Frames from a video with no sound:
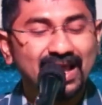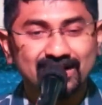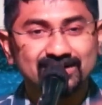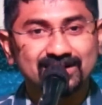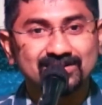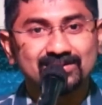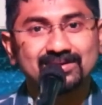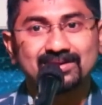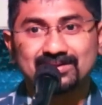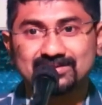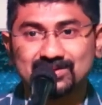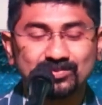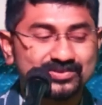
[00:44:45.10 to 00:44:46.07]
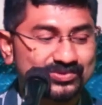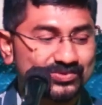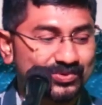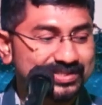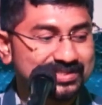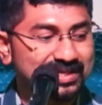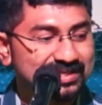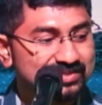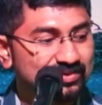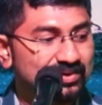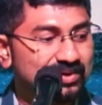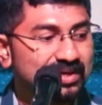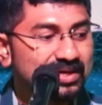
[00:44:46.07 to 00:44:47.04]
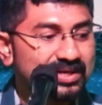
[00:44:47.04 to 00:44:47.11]
I'll tell uh, some of the stories there. So
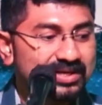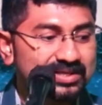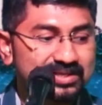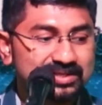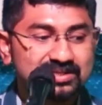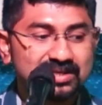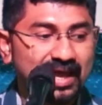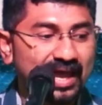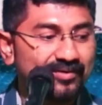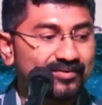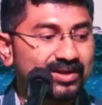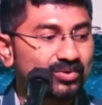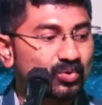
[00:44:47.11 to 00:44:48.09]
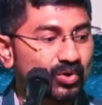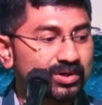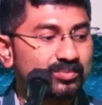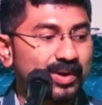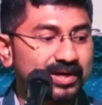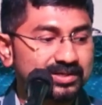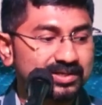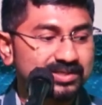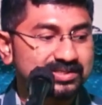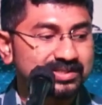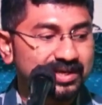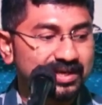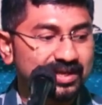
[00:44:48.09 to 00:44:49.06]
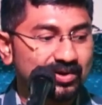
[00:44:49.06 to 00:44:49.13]
having good mentors
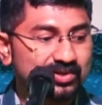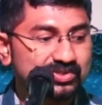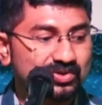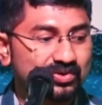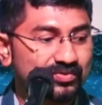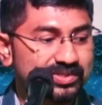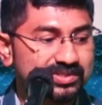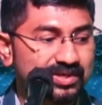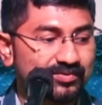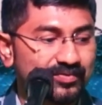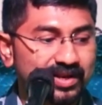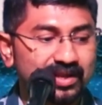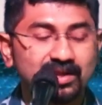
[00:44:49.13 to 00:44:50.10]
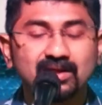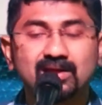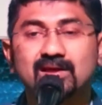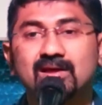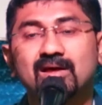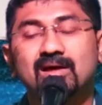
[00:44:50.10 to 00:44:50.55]
there also was a very,